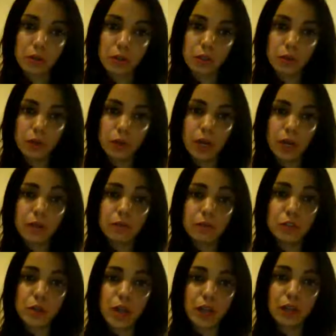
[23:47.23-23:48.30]
or you're going out
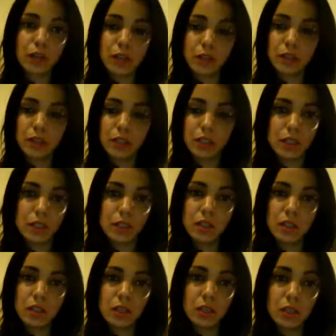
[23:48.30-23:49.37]
of track, it
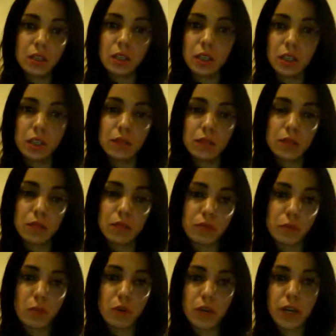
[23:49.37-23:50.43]
can, even
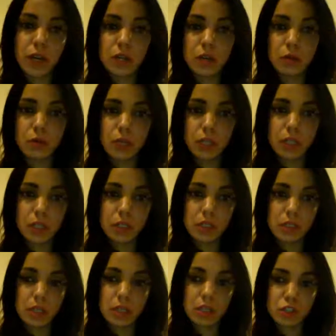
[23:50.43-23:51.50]
from what I know, it
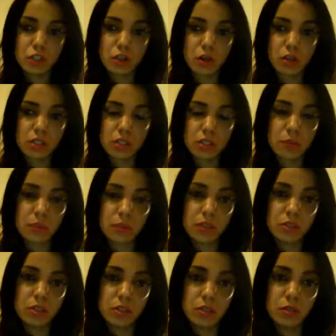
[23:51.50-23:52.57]
can send shocks up
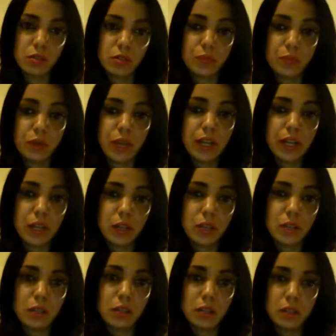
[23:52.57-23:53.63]
into your brain,
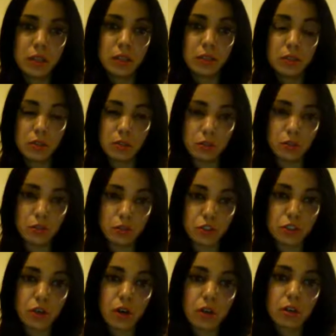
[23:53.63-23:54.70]
literal
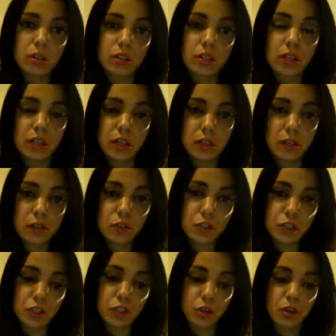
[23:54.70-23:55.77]
shocks, like
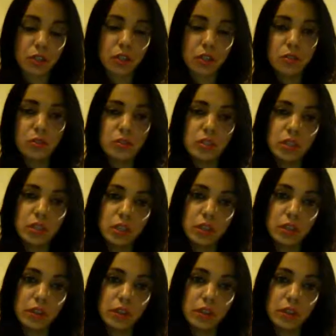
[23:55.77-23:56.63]
electric shocks using.